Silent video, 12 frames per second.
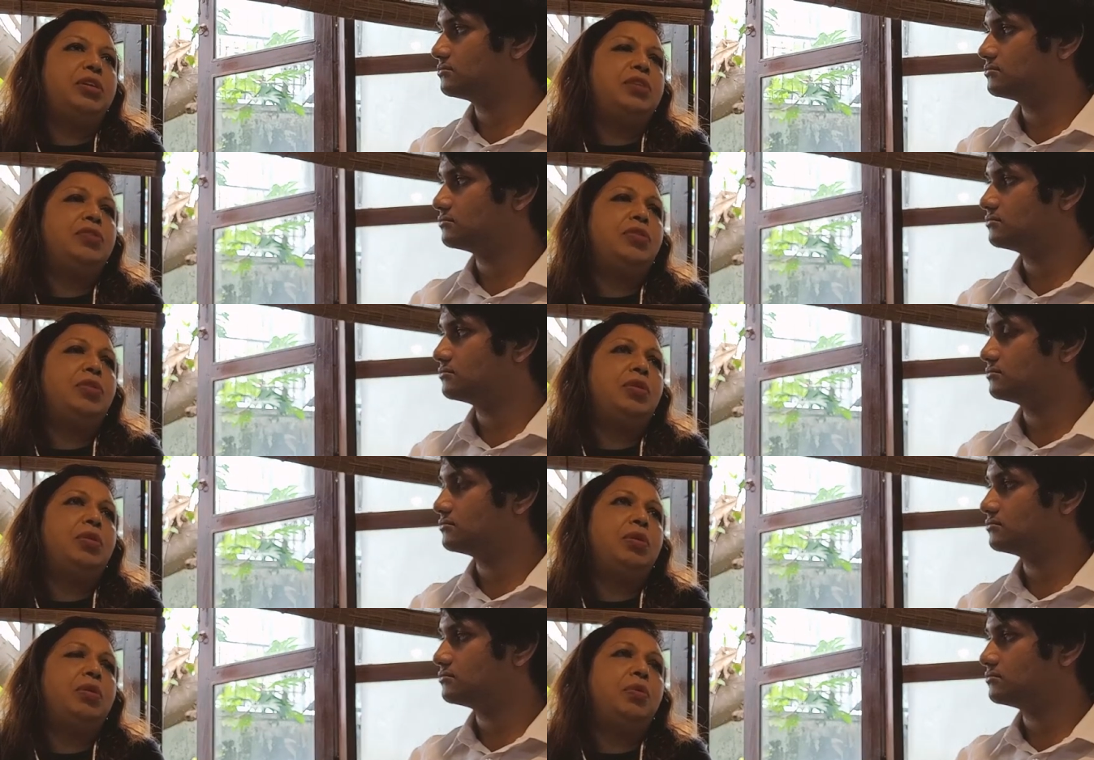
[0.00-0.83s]

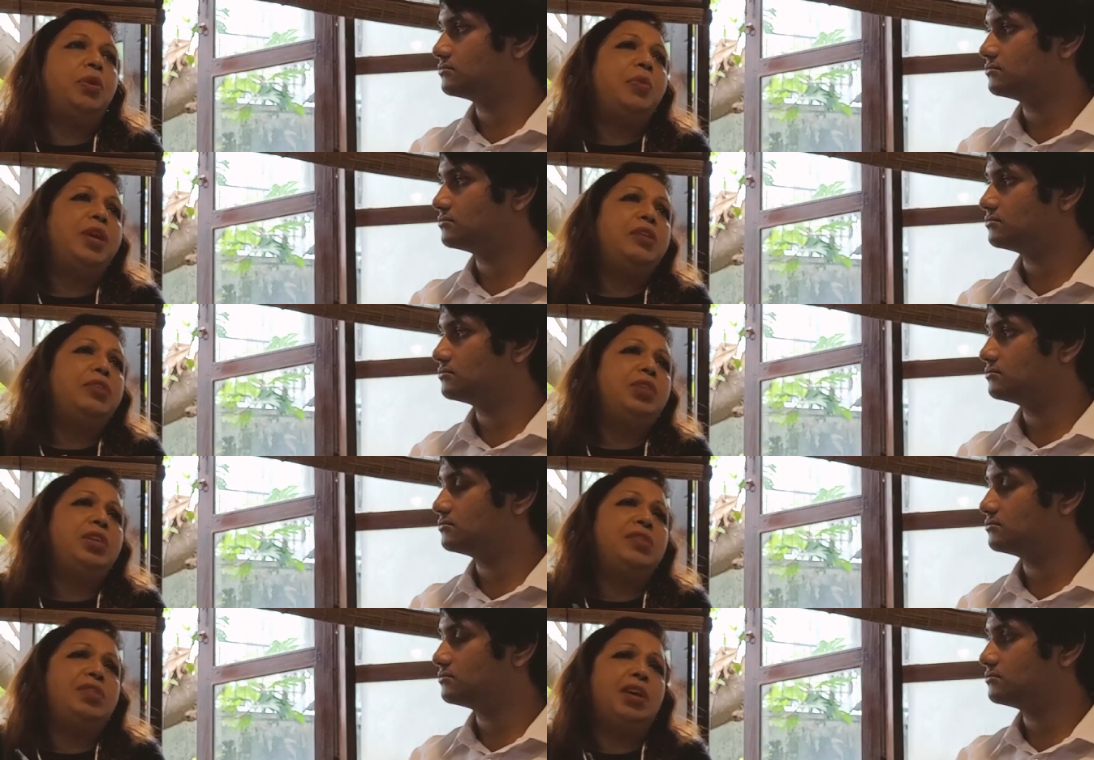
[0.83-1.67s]
Speaker 1: So we went to
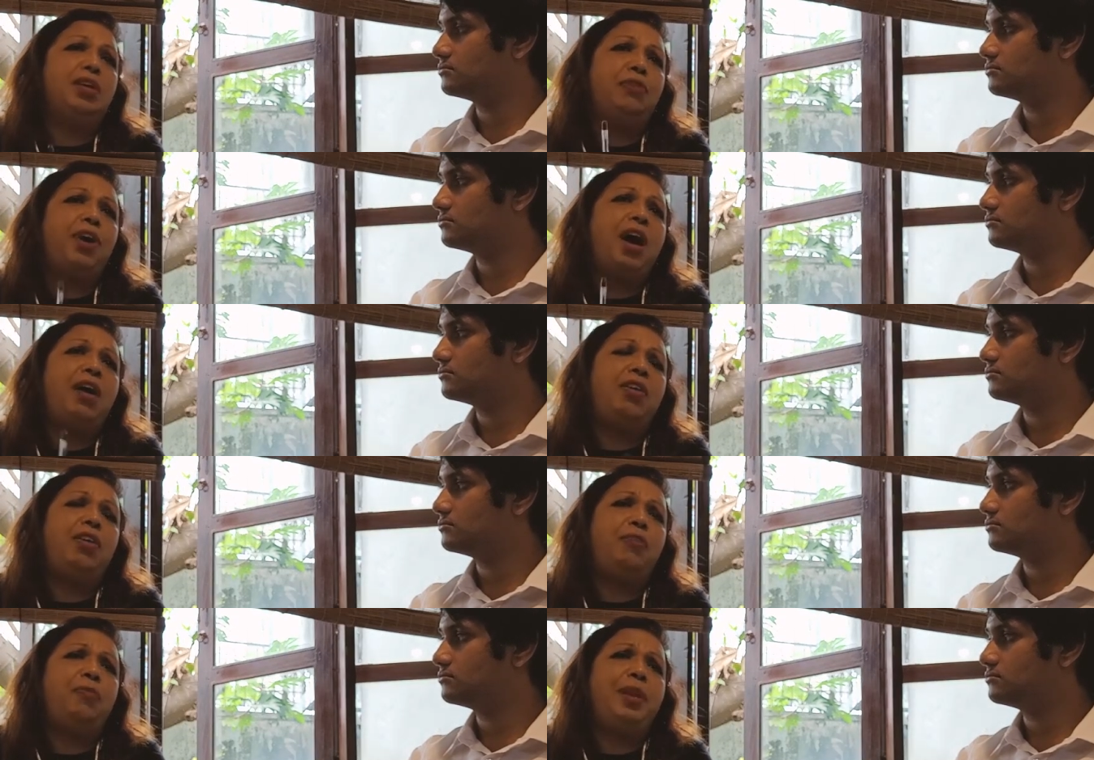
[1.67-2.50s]
this uh, far
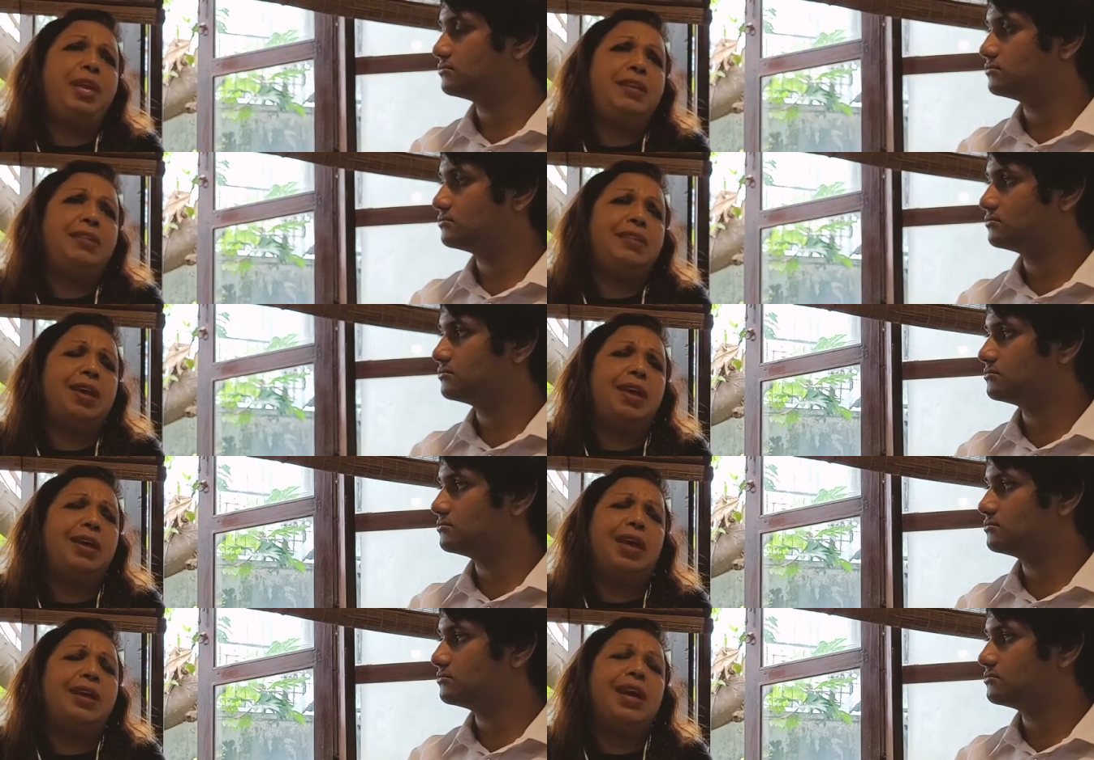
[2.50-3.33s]
off place.
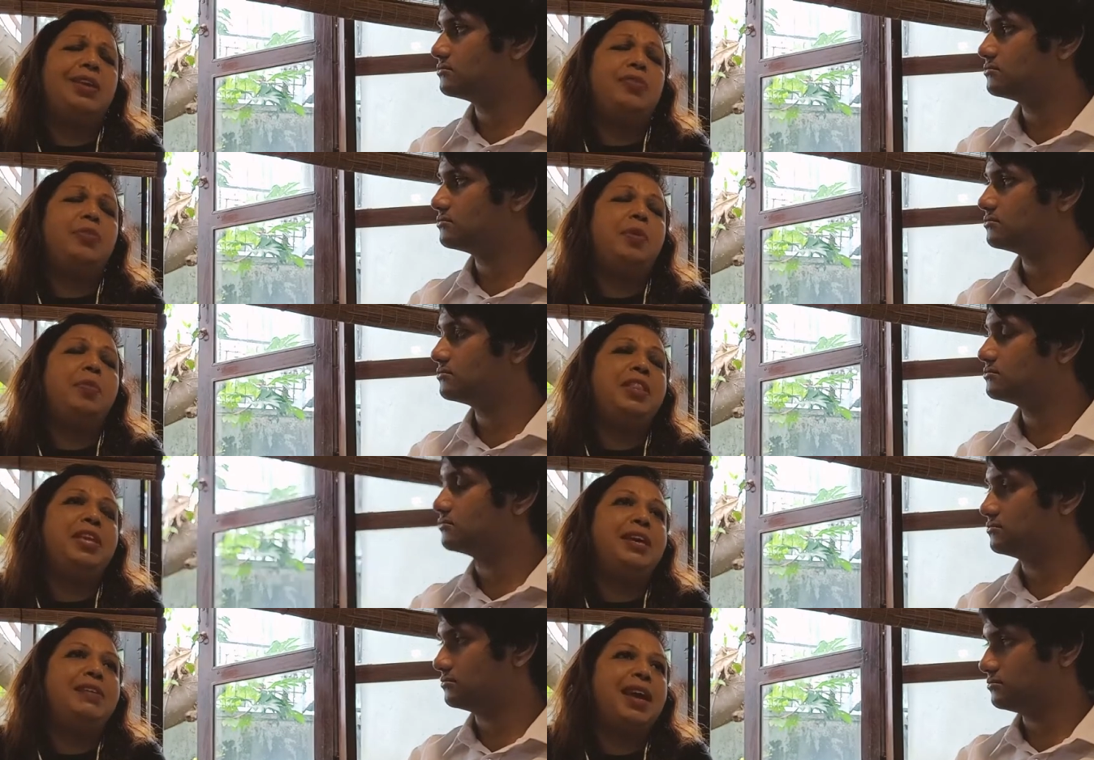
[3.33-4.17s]
I, I can't remember
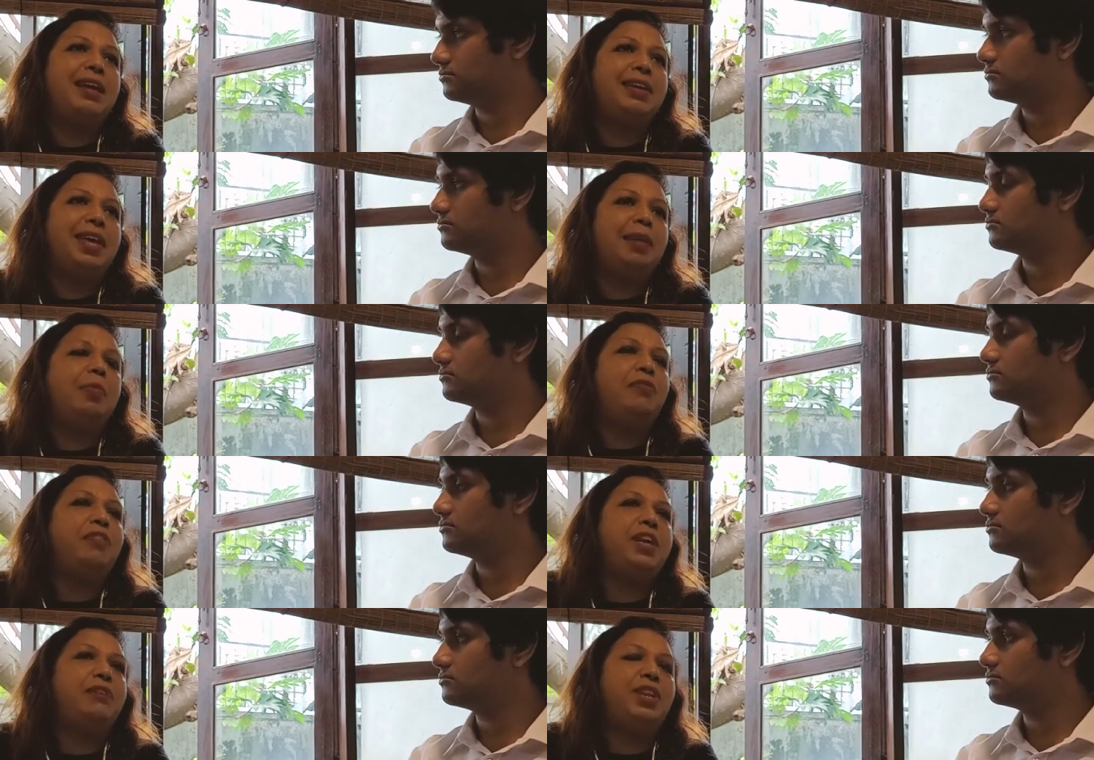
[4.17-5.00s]
the exact name of
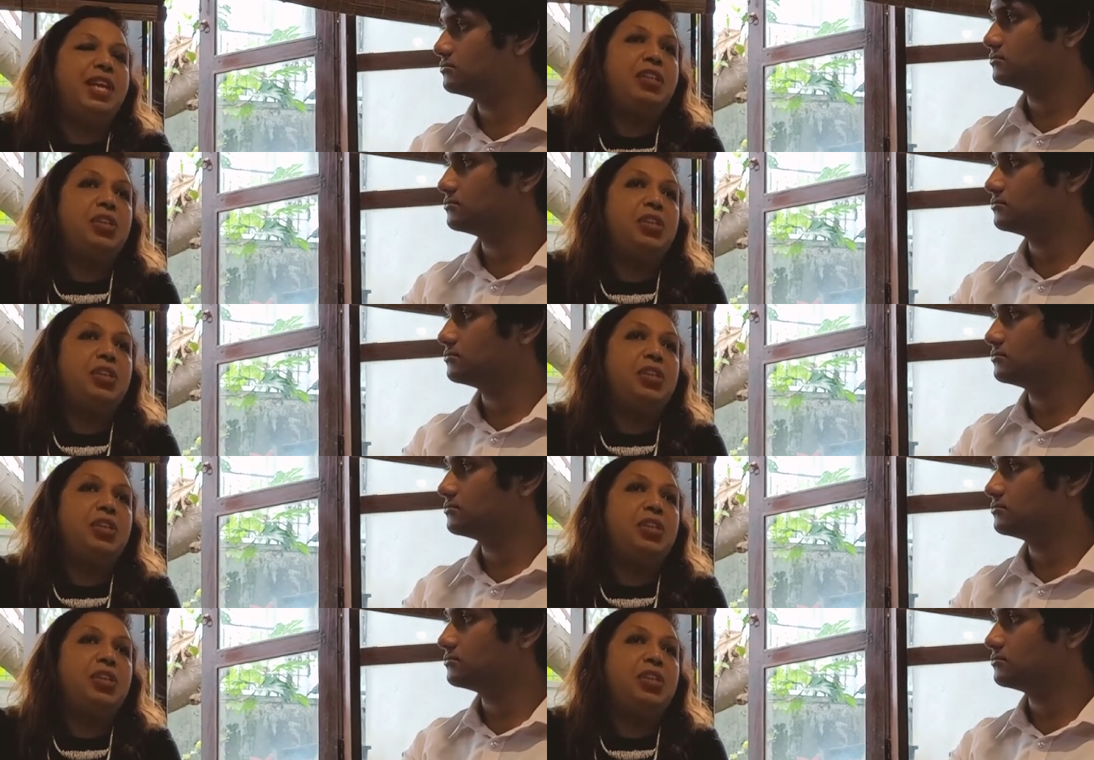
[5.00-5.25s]
that village,